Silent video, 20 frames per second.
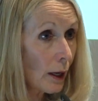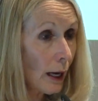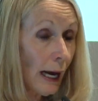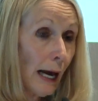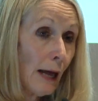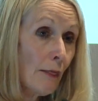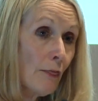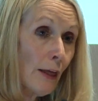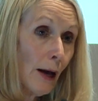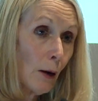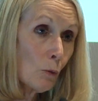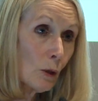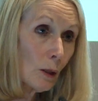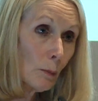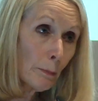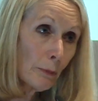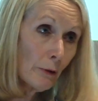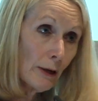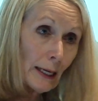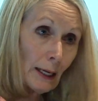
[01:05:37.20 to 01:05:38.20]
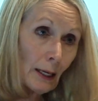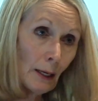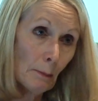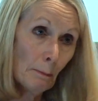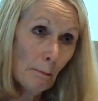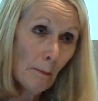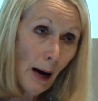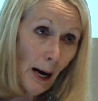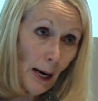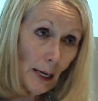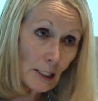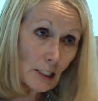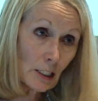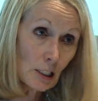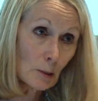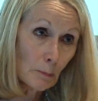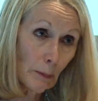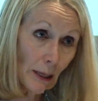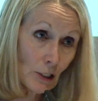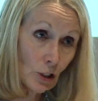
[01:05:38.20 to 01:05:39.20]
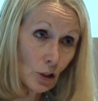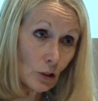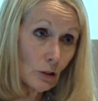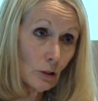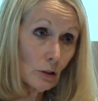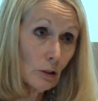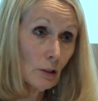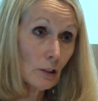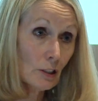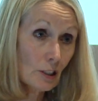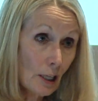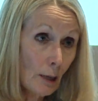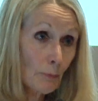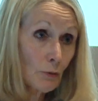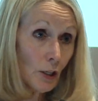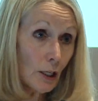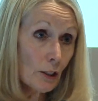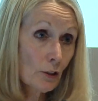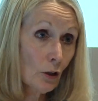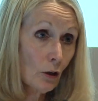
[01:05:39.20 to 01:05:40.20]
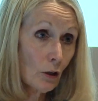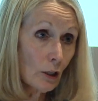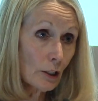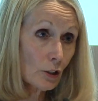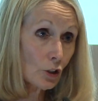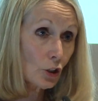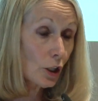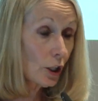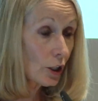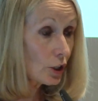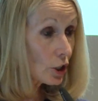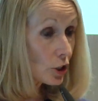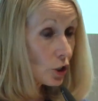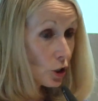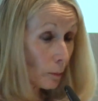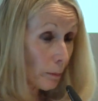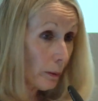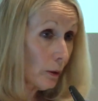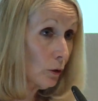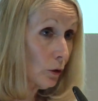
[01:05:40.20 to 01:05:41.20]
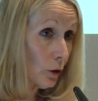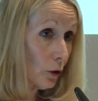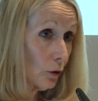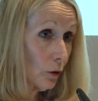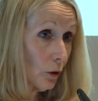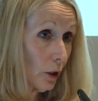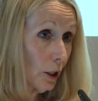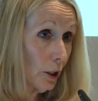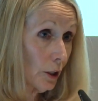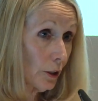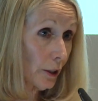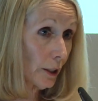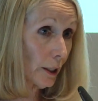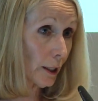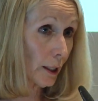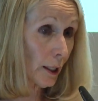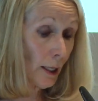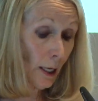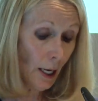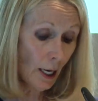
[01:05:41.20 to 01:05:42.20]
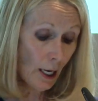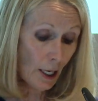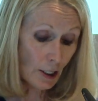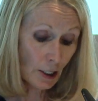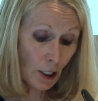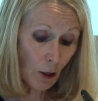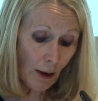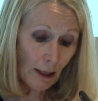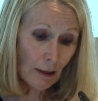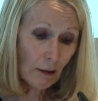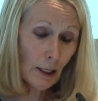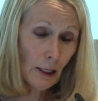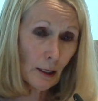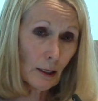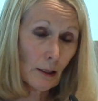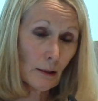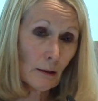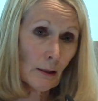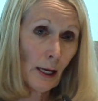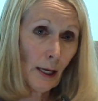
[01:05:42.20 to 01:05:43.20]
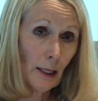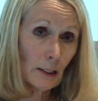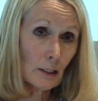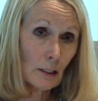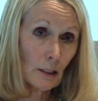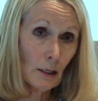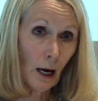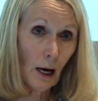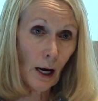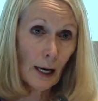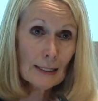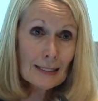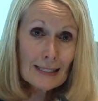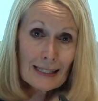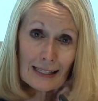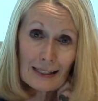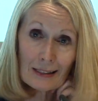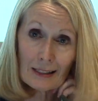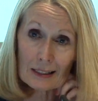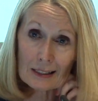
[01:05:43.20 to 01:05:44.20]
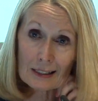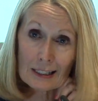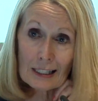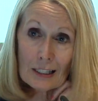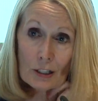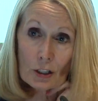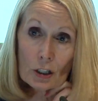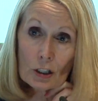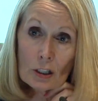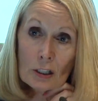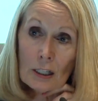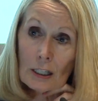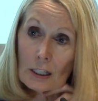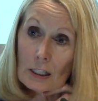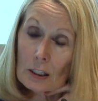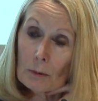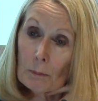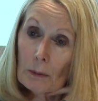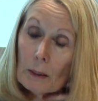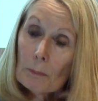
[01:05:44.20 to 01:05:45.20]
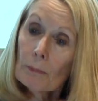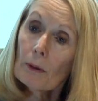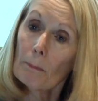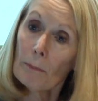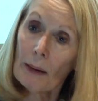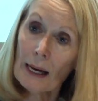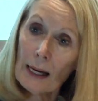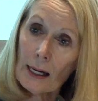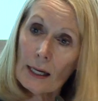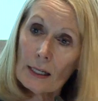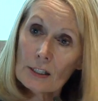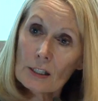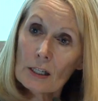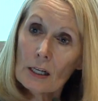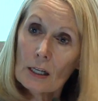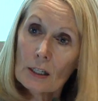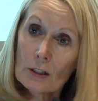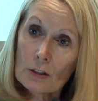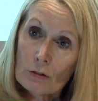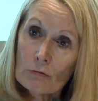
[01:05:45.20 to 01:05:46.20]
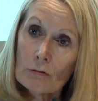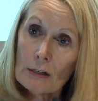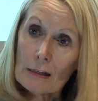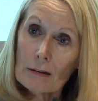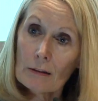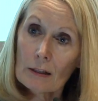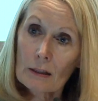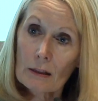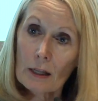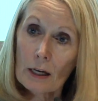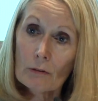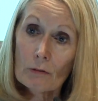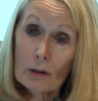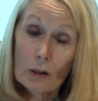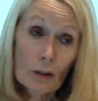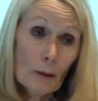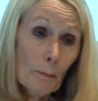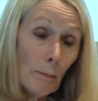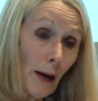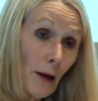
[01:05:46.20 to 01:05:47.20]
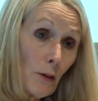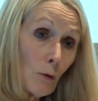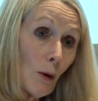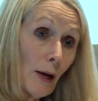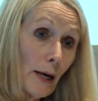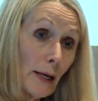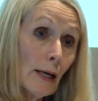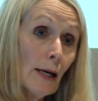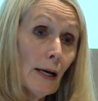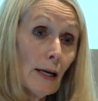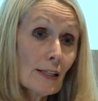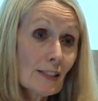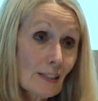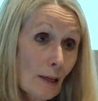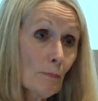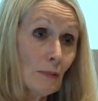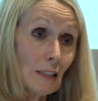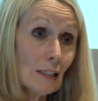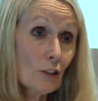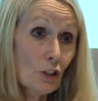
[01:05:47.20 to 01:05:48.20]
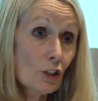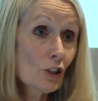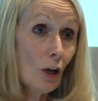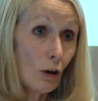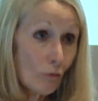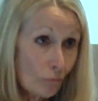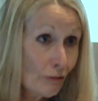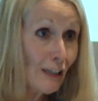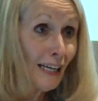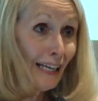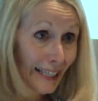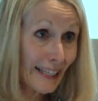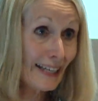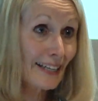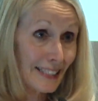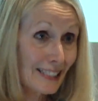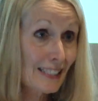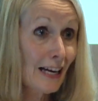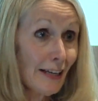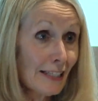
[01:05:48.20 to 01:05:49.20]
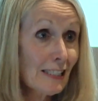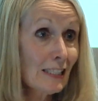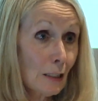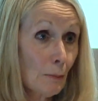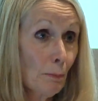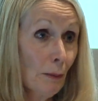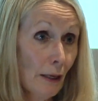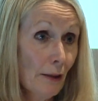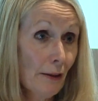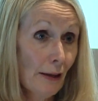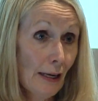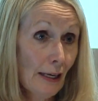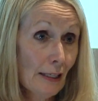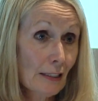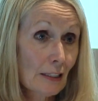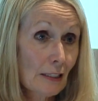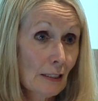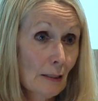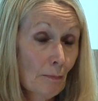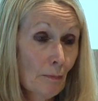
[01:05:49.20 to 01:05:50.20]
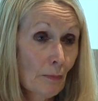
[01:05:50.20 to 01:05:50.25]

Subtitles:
and that will bring my special subject knowledge to support your learning. So I think that idea that teachers need to be prepared to rethink their role, and by the way, some teachers are really excited by that.